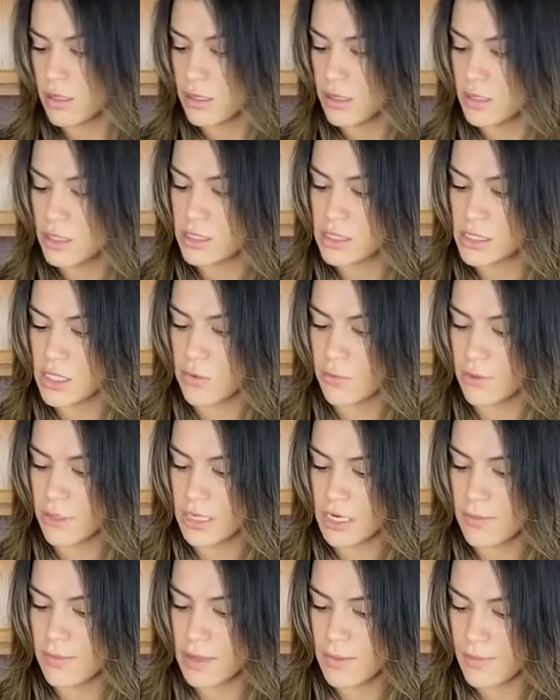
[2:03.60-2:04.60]
So we're gonna
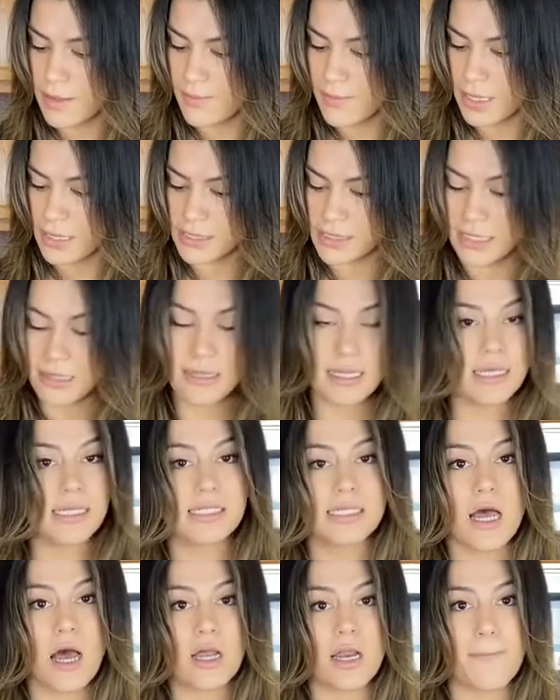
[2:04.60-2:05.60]
be mixing this
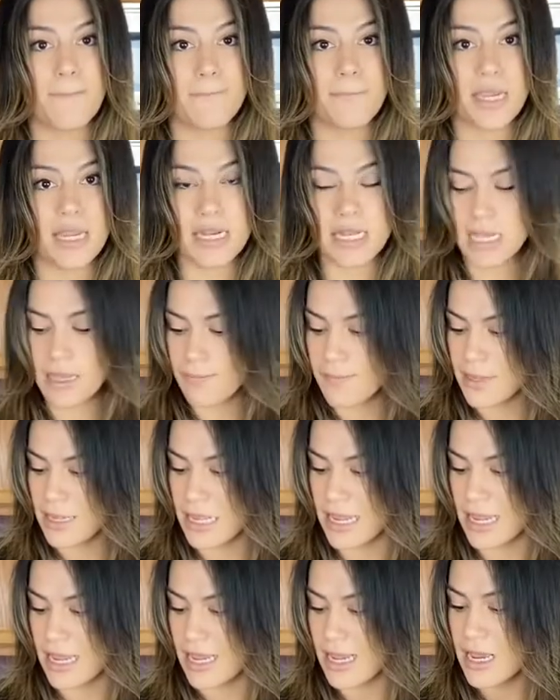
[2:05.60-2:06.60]
on a medium
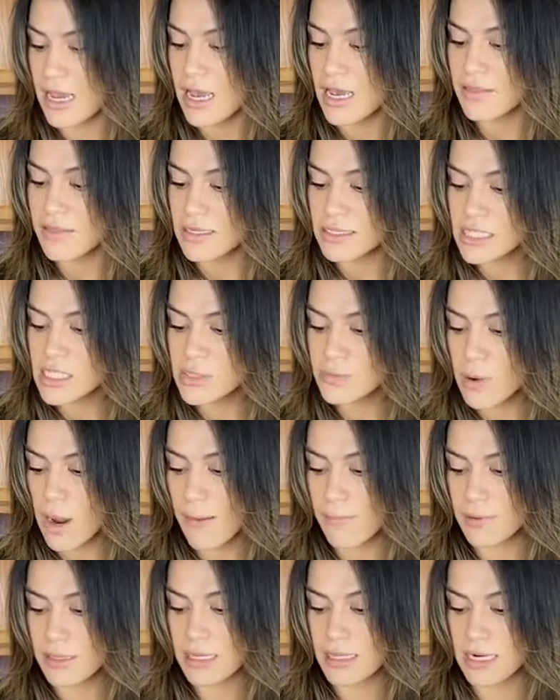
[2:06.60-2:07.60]
heat. This is probably
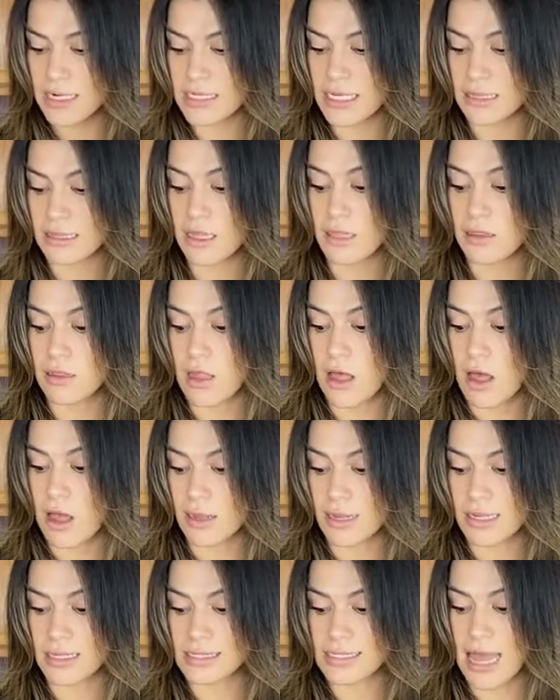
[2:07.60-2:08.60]
gonna take the
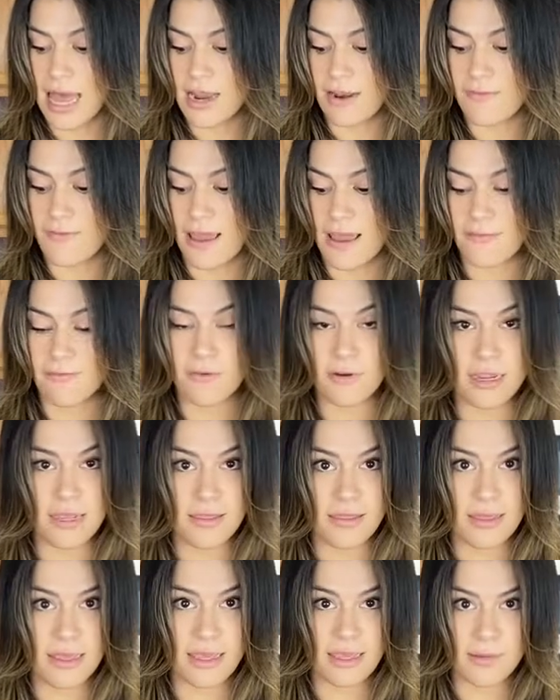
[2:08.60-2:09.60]
longest out of
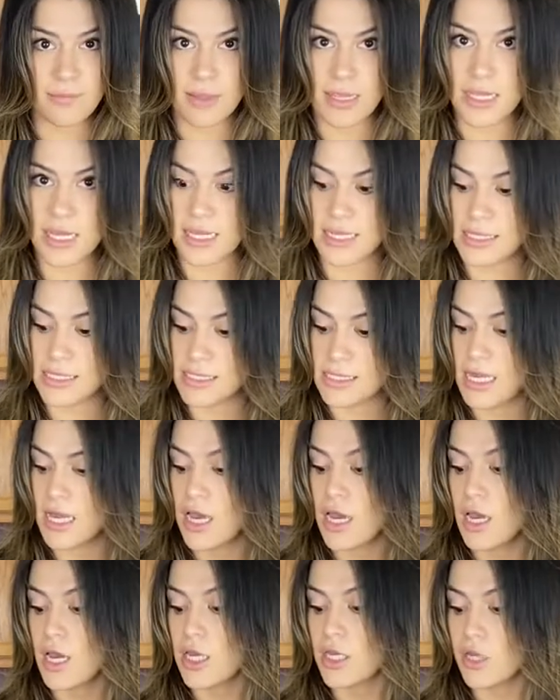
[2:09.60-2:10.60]
everything because
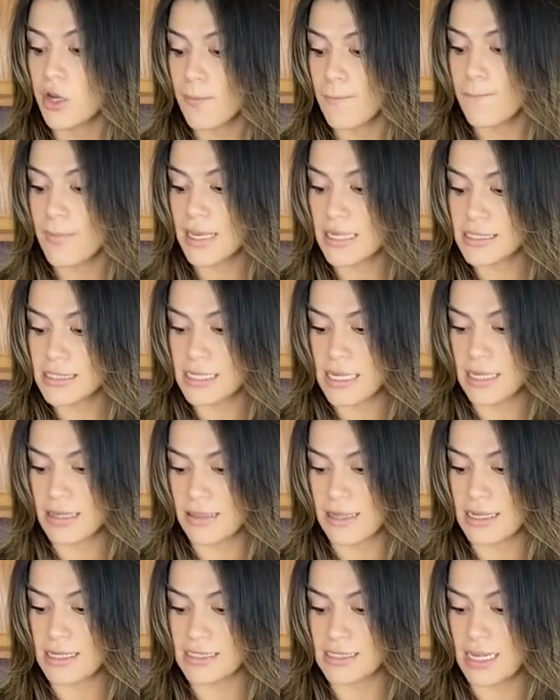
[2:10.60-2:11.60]
you're mixing
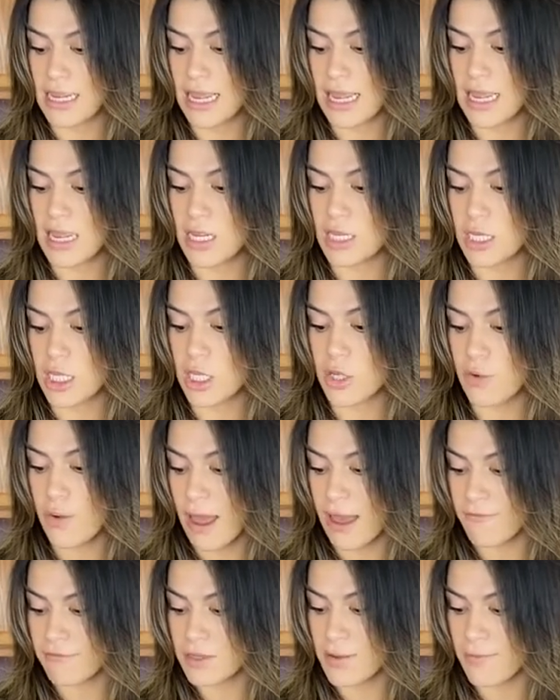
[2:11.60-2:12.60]
this and you
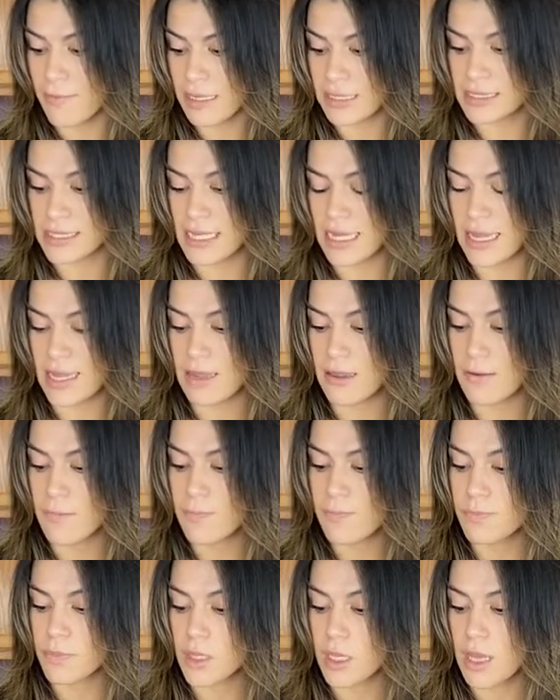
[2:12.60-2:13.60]
have to mix it
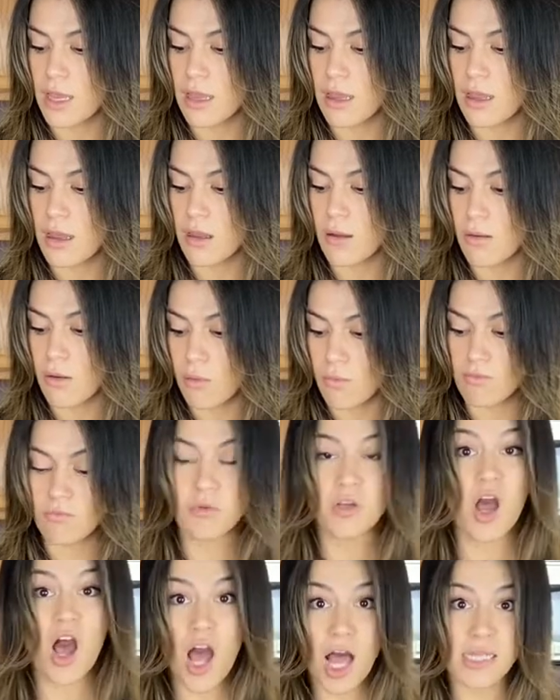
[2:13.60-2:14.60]

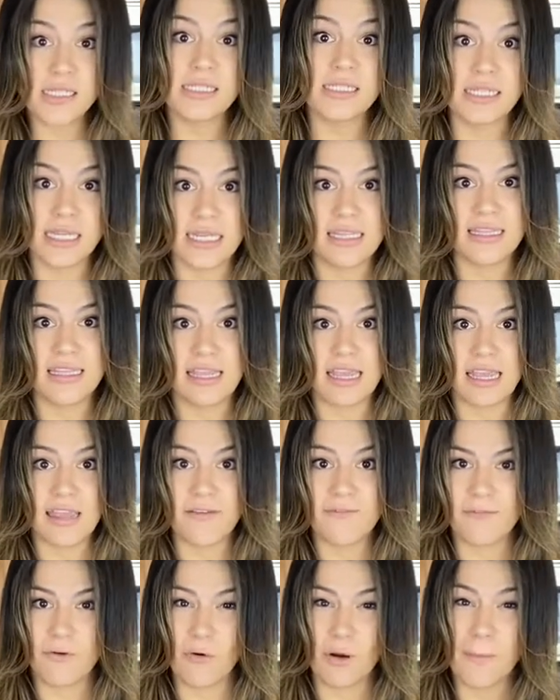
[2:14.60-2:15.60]
constantly
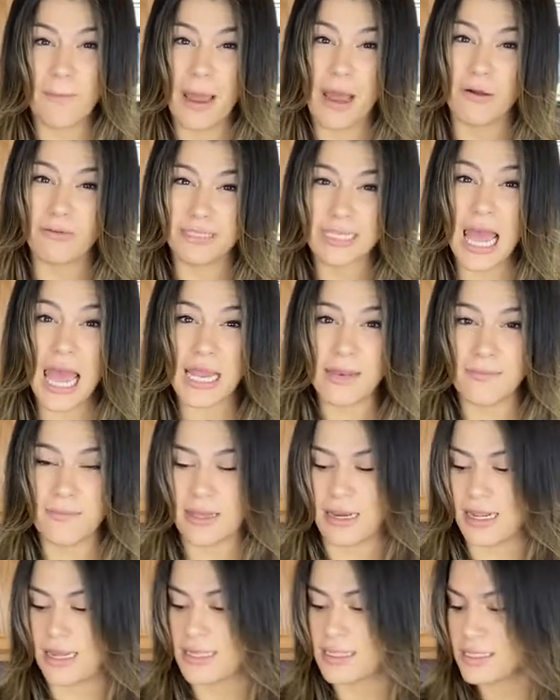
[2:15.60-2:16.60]
for about 10
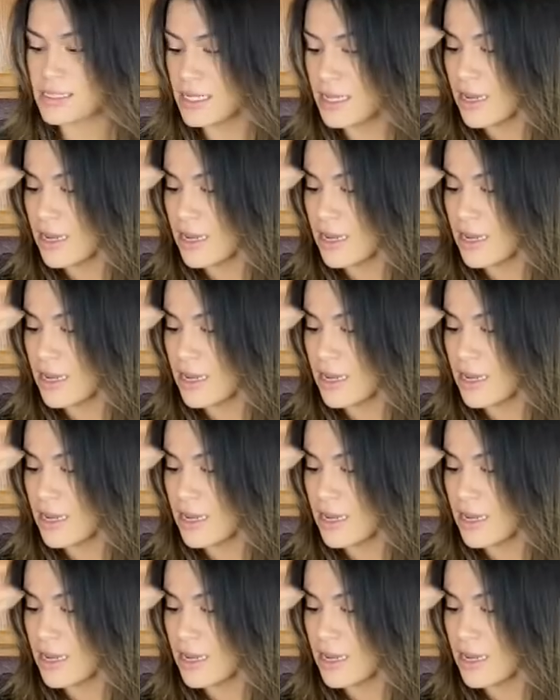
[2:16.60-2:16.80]
minutes.